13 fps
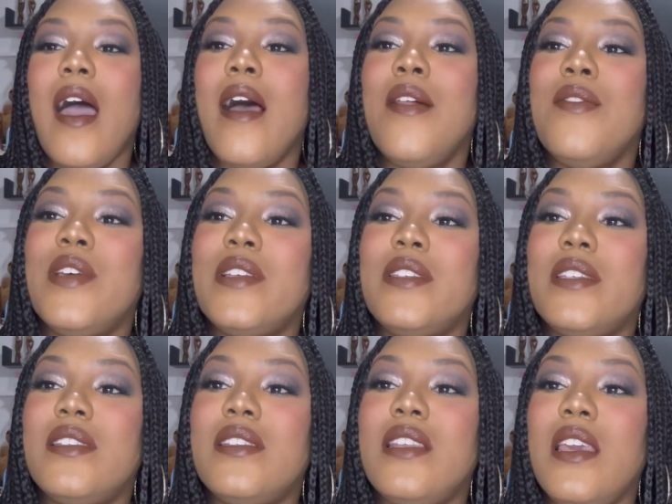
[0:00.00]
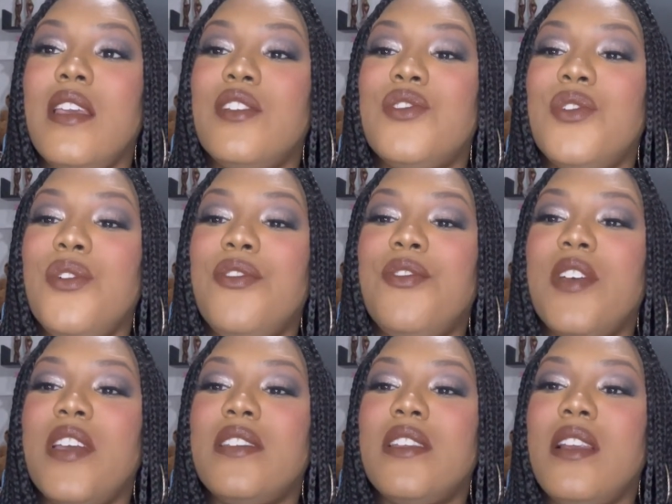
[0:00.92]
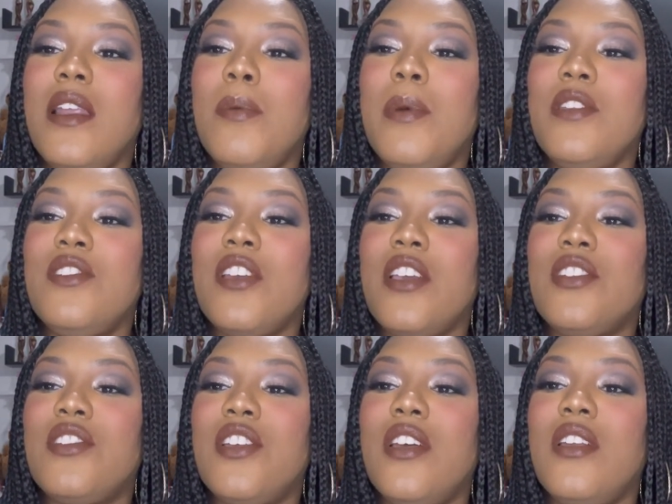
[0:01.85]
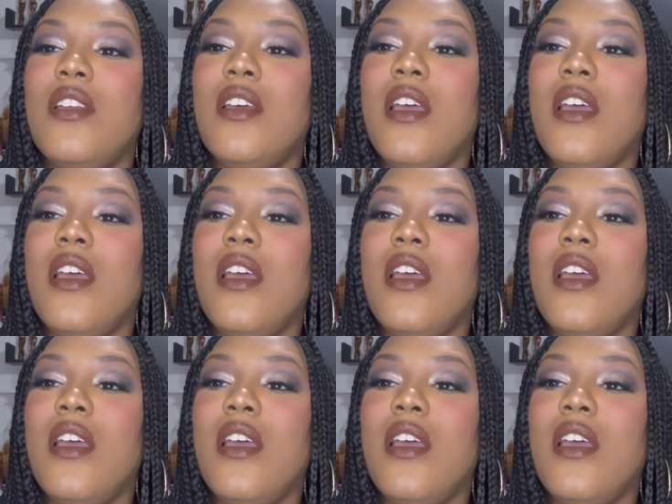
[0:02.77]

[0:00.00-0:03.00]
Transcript: And this is the Too Faced Lip Injection